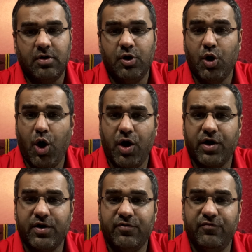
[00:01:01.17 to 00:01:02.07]

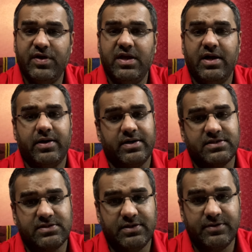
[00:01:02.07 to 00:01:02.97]
nor we
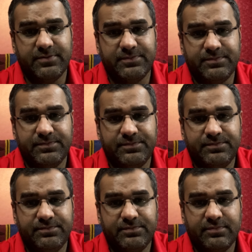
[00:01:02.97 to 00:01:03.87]
interested
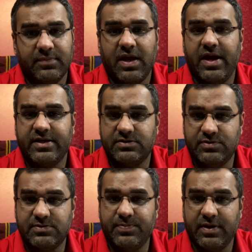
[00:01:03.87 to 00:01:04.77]
as
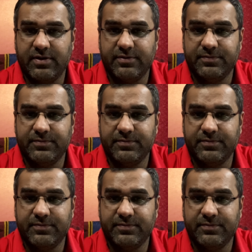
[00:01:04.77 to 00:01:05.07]
we speak.